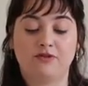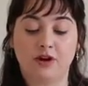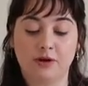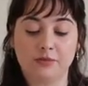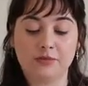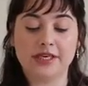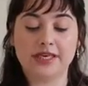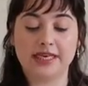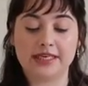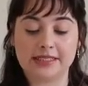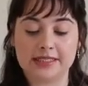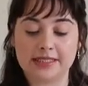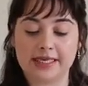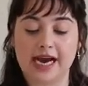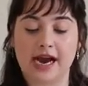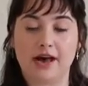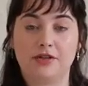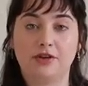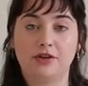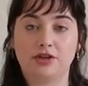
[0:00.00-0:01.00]
firmly against the
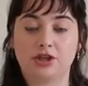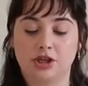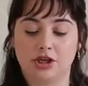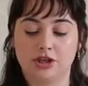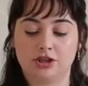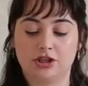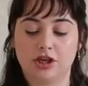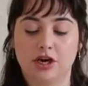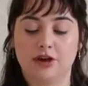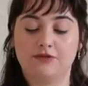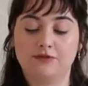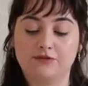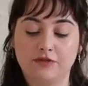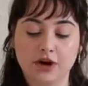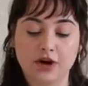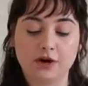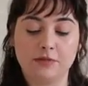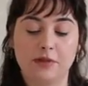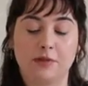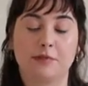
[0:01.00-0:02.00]
Catholic Church
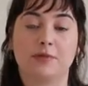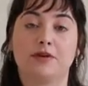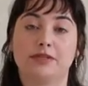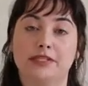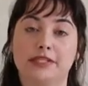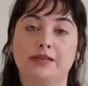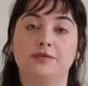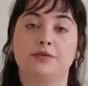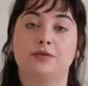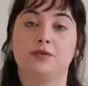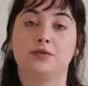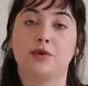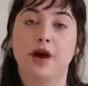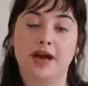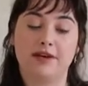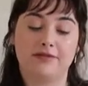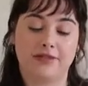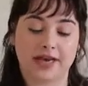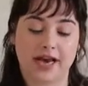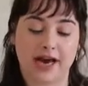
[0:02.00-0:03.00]
affirm the perceived
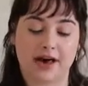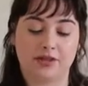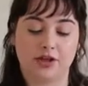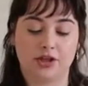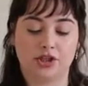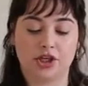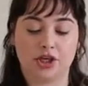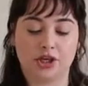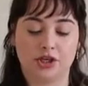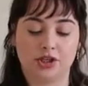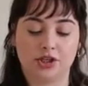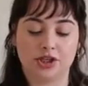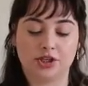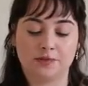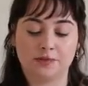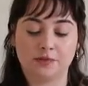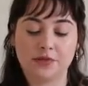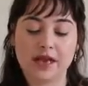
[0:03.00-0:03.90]
threat of the Catholic Church.